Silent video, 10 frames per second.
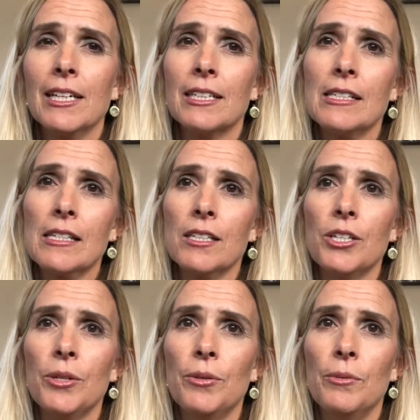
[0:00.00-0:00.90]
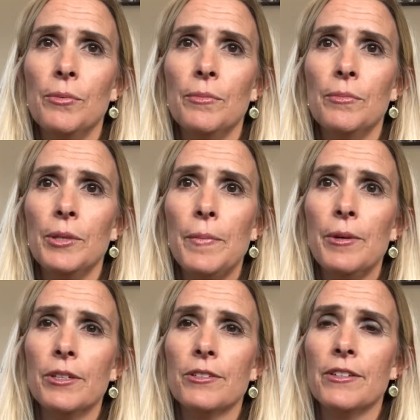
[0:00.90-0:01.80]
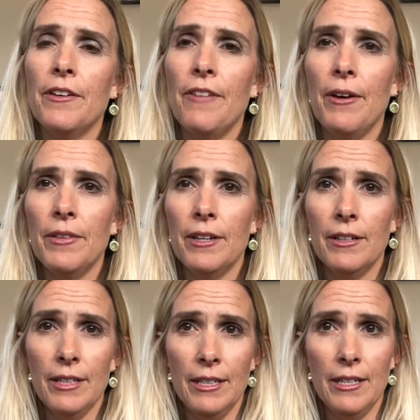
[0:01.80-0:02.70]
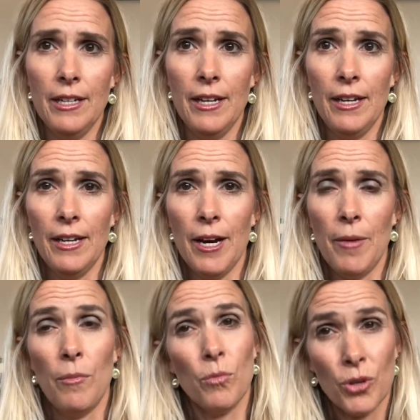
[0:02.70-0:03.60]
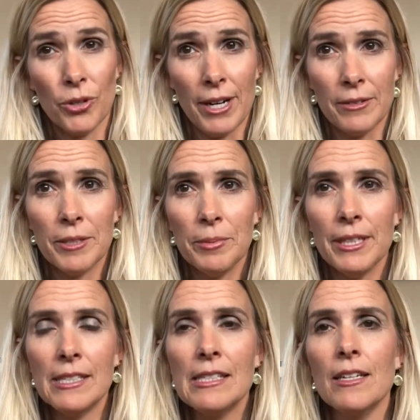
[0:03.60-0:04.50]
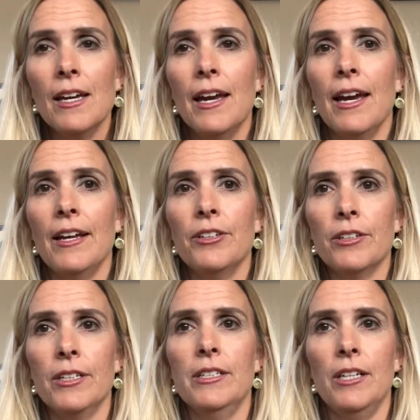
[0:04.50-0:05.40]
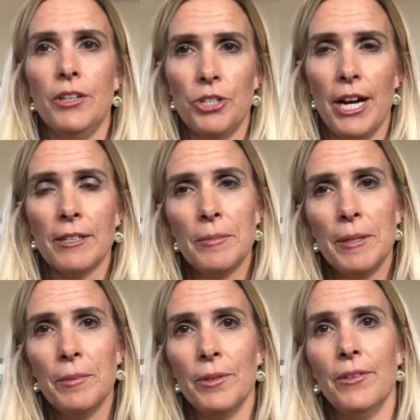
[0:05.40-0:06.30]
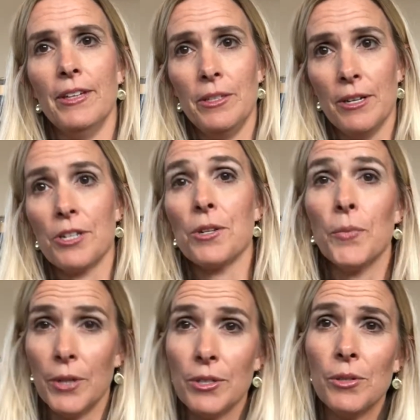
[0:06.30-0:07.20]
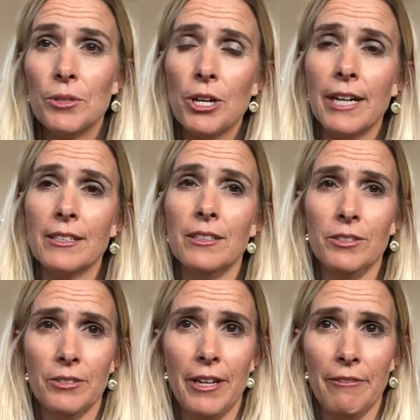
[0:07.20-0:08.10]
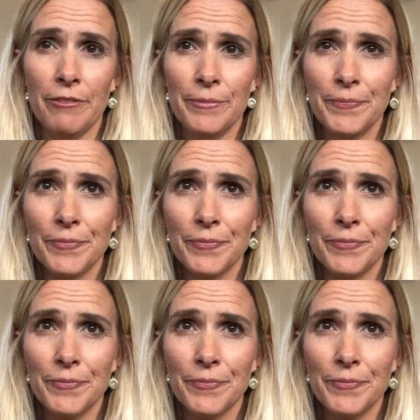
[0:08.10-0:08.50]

Because then you you put yourself out there in a um, more grounded place and you're gonna attract people that you actually want to attract in your life.